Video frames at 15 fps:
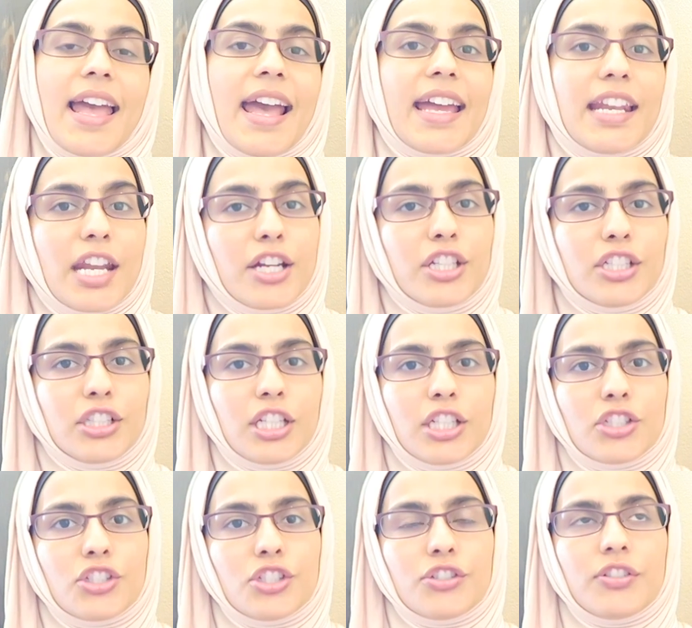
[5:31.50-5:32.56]
Another
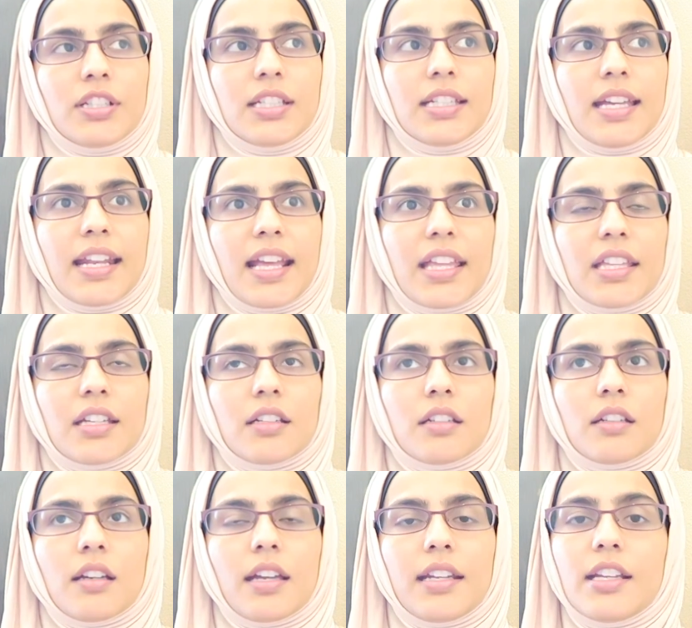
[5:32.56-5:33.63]
luxury and
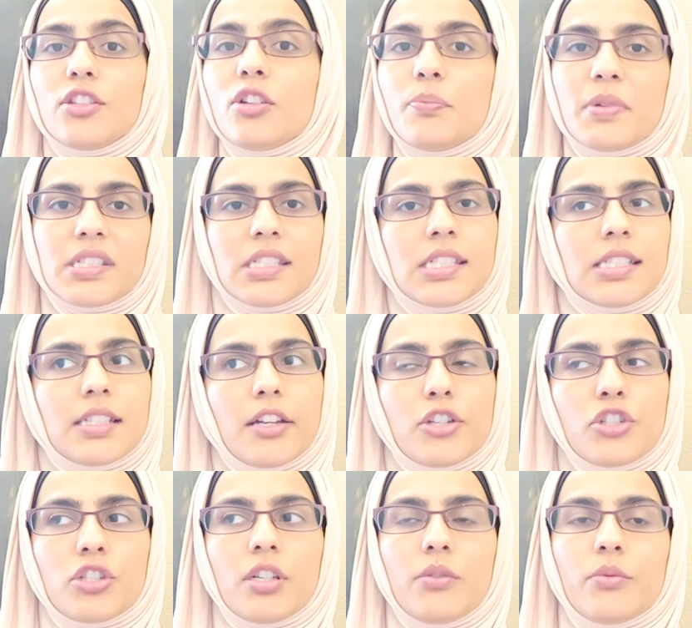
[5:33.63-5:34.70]
another business
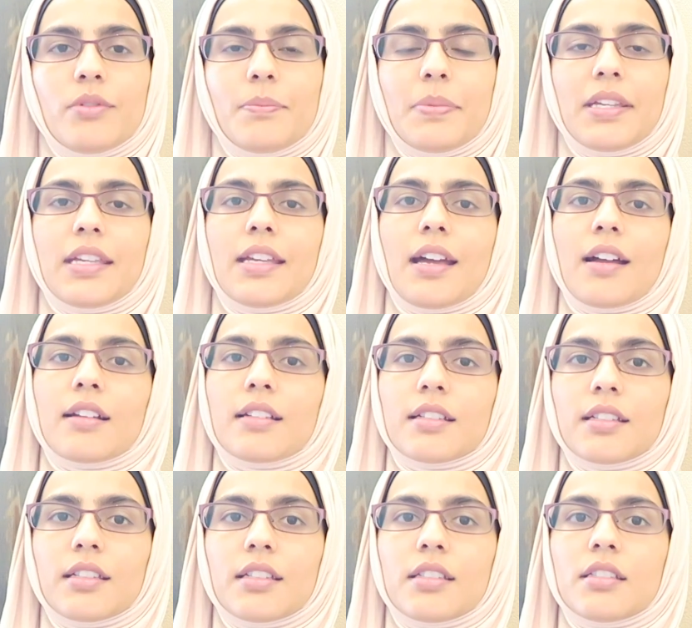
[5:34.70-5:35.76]
luxury would be a
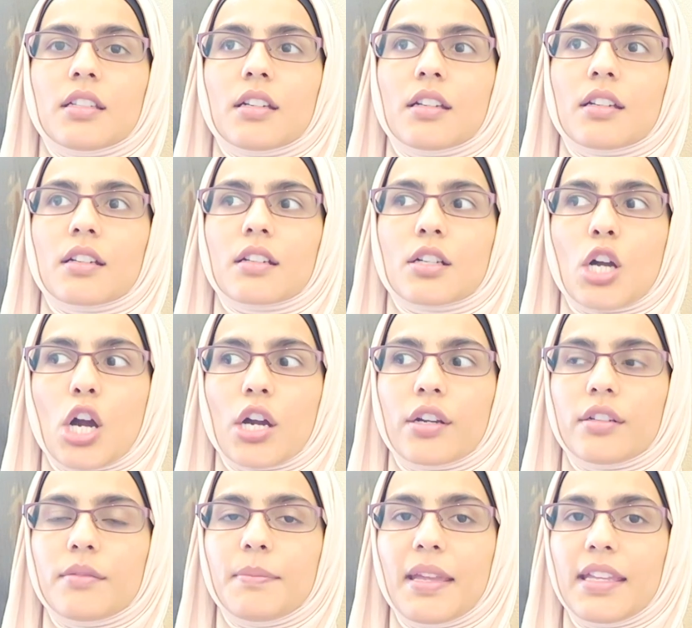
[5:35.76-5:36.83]
good
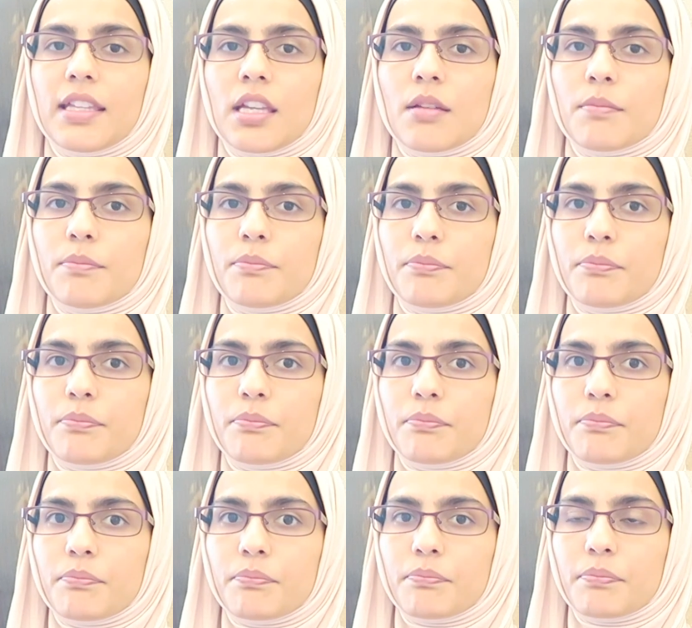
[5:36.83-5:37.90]
card making
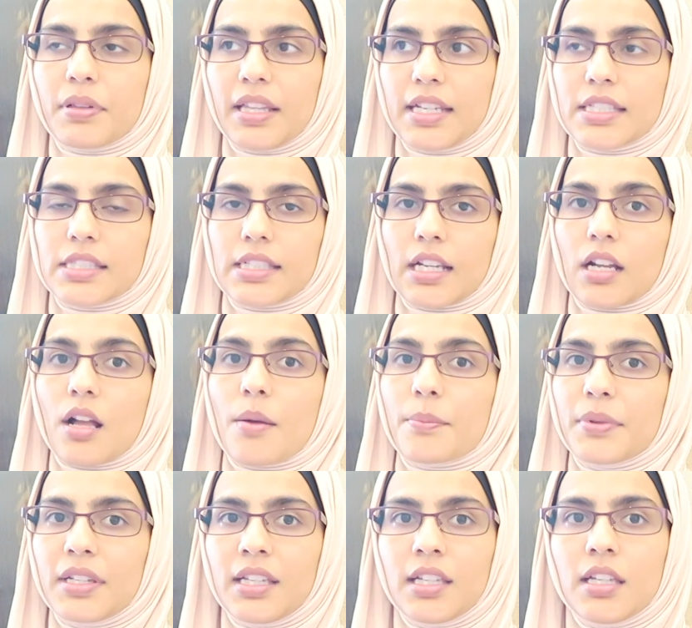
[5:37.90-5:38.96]
place, like a
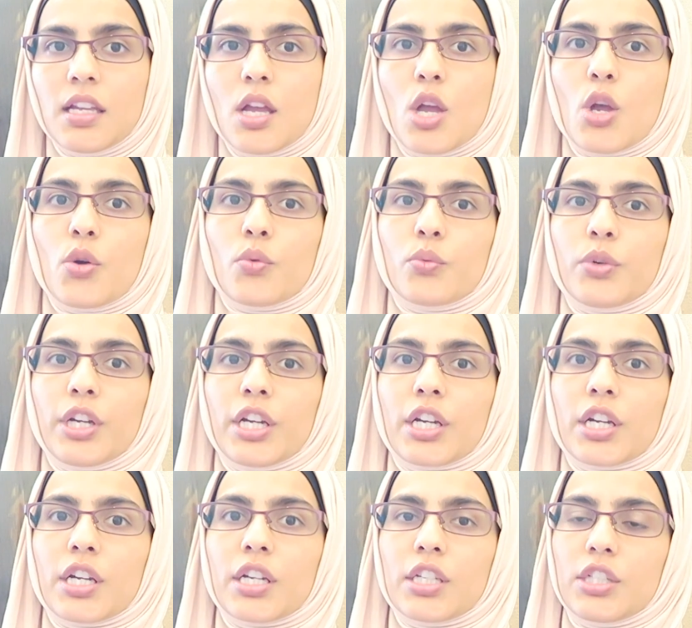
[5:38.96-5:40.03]
company
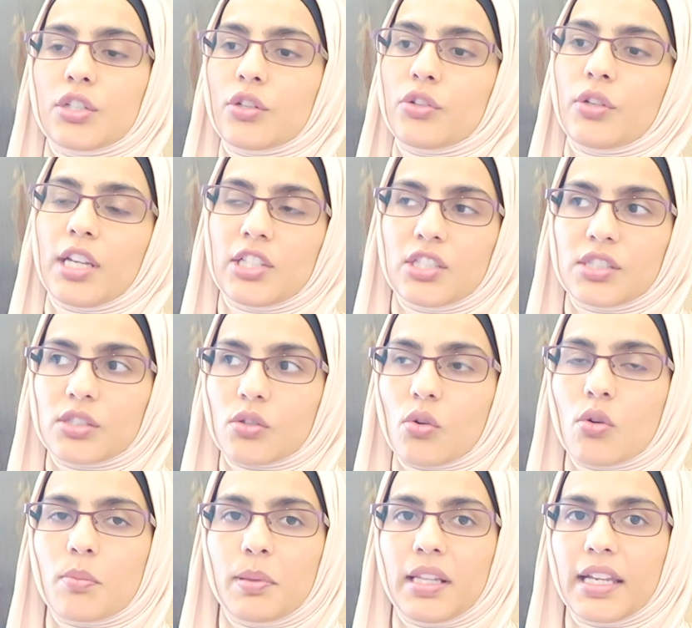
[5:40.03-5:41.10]
where you can just
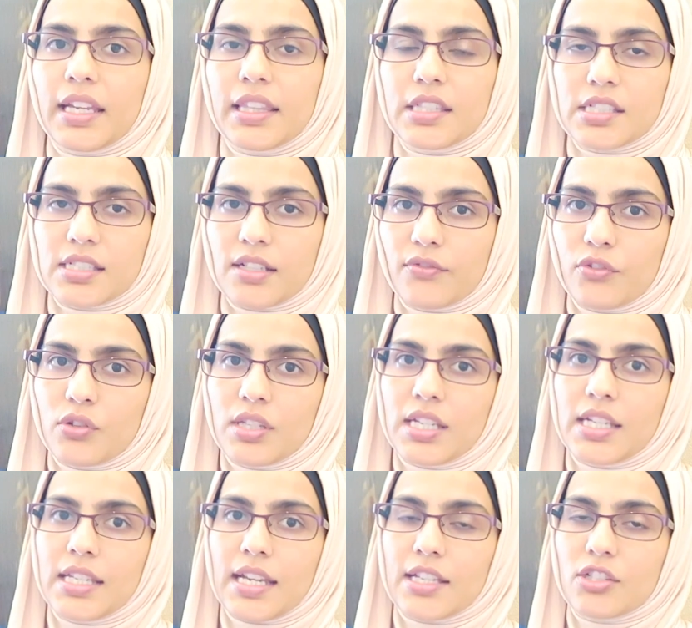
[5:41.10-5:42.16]
go plug in the stuff you
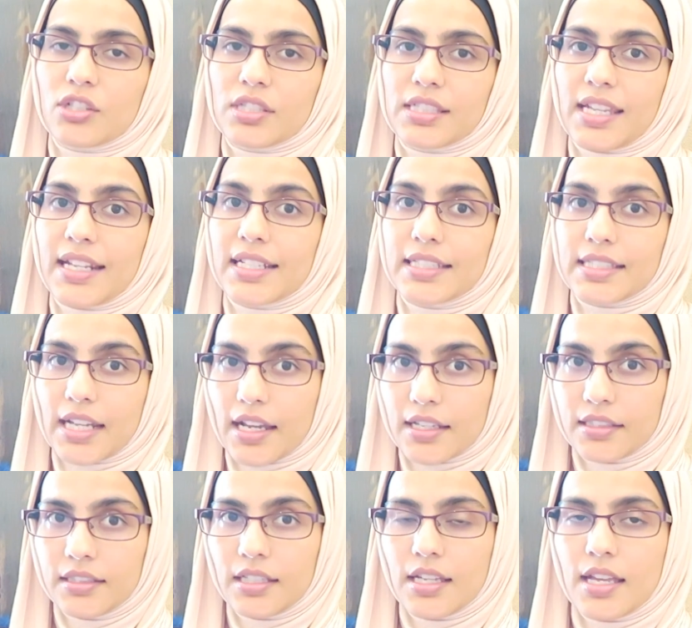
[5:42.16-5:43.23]
need and just get it
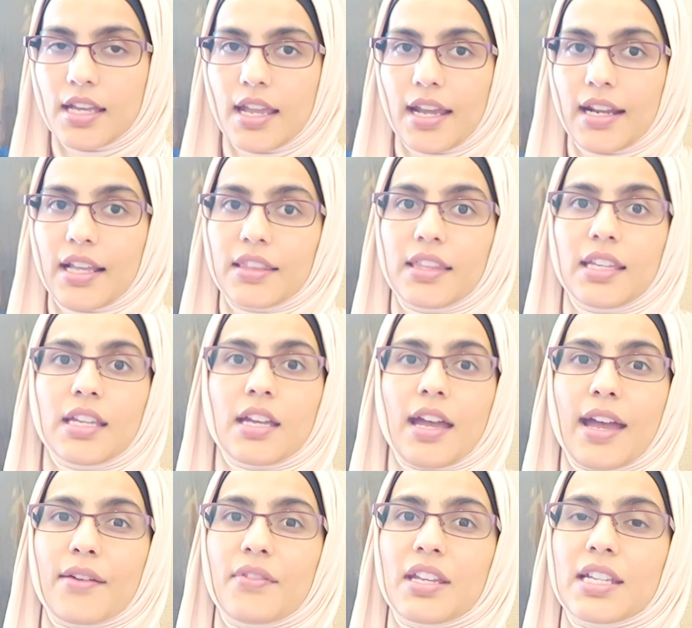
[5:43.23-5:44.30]
done. And I think
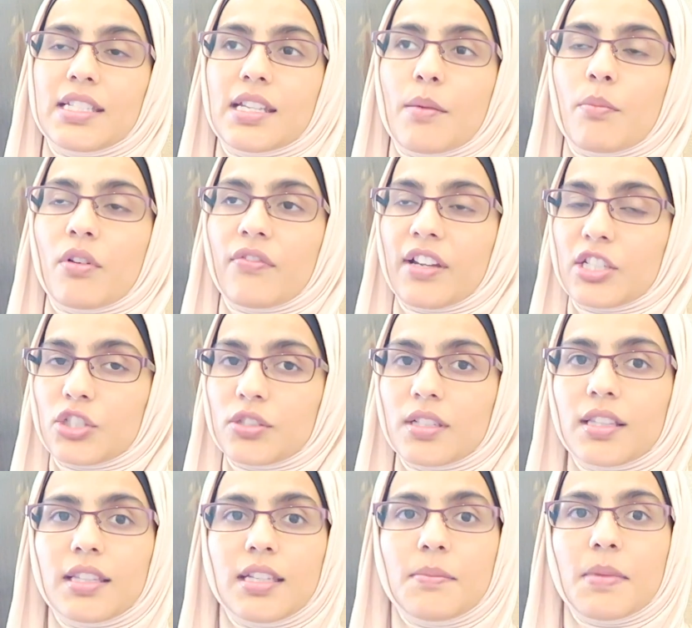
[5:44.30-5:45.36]
having it done
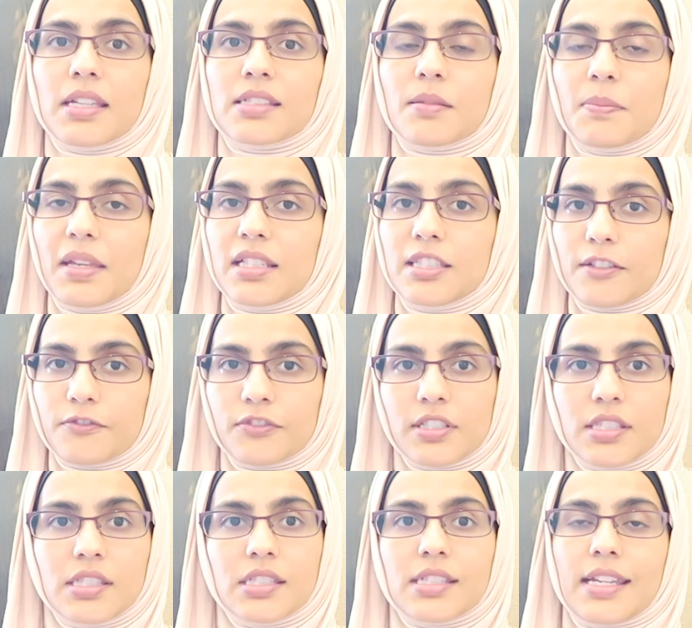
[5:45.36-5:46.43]
professionally makes a big
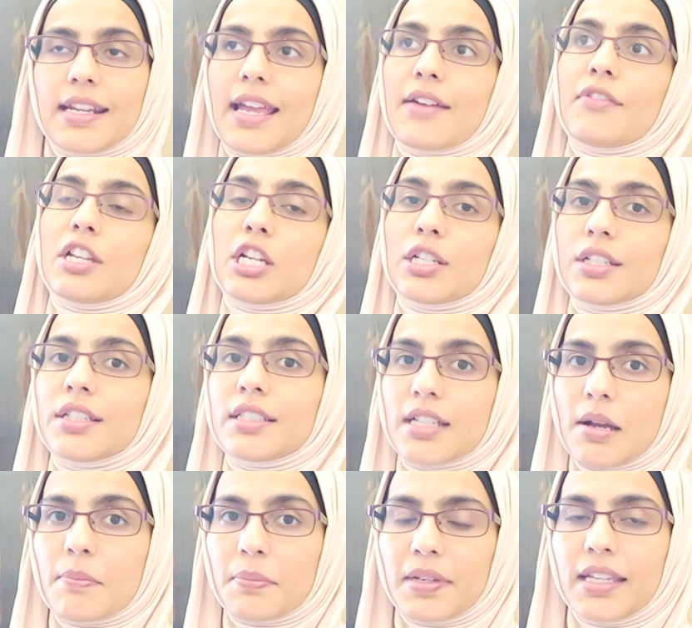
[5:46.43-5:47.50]
difference, and having a good
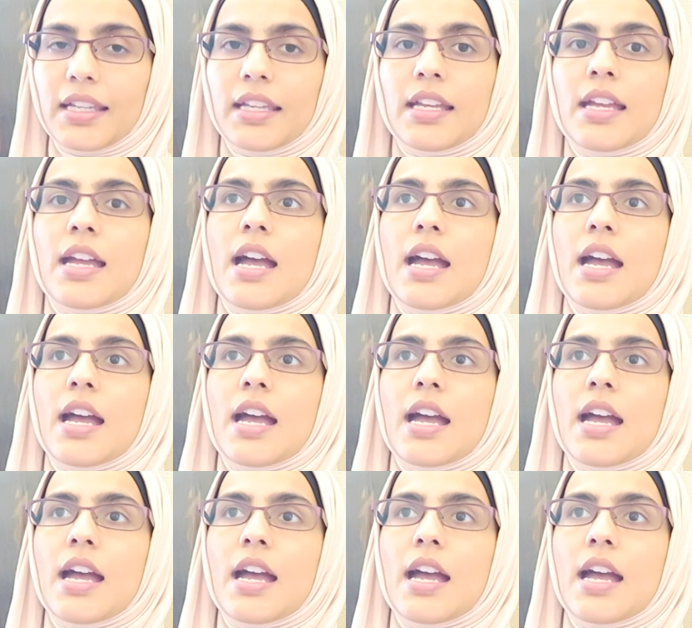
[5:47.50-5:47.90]
company.